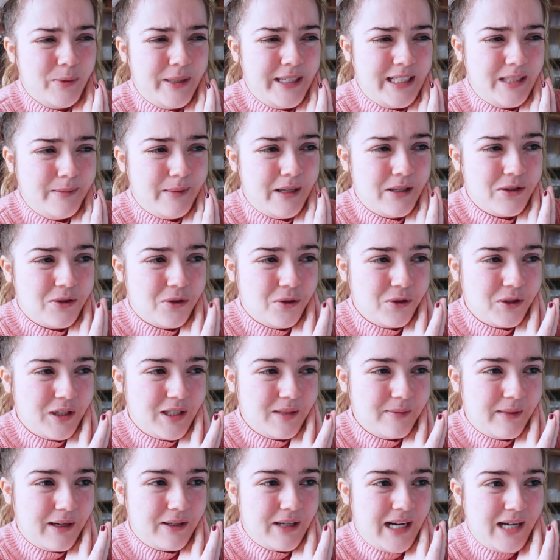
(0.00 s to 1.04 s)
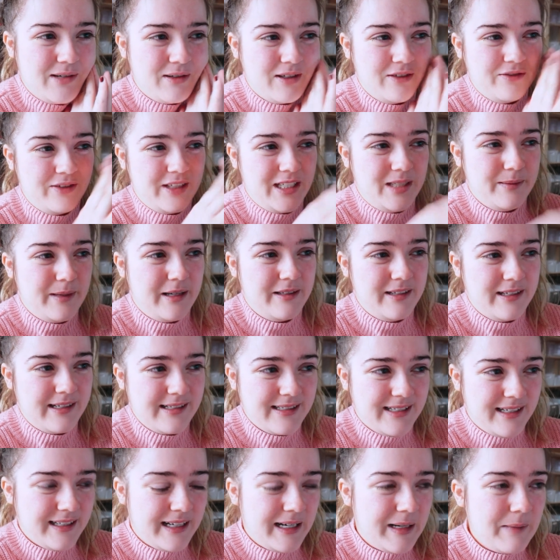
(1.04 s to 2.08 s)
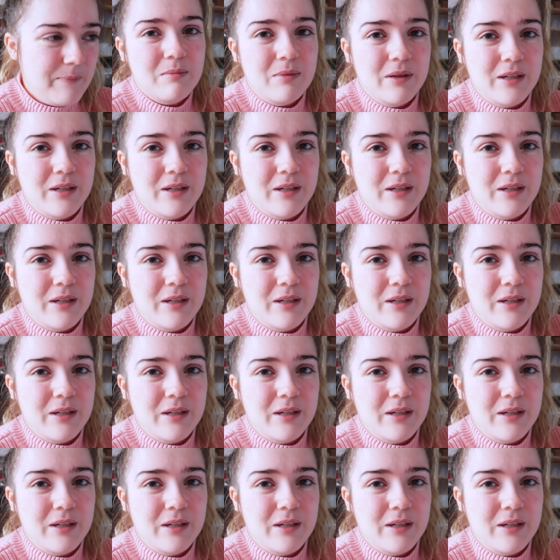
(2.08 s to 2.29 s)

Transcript: weird about talking about how I feel about things like that.